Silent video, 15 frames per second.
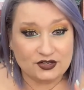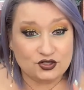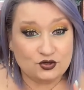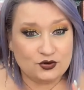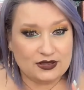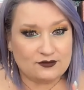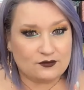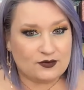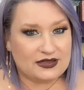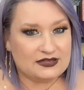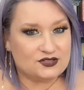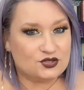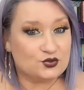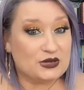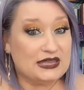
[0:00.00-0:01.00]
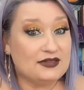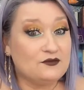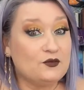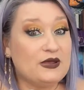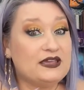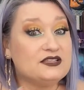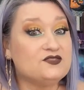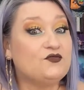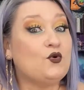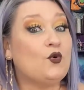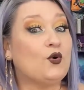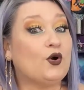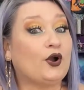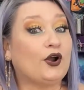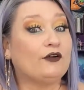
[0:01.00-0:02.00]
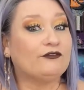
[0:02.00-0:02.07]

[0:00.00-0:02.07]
two giveaways, three giveaways, four,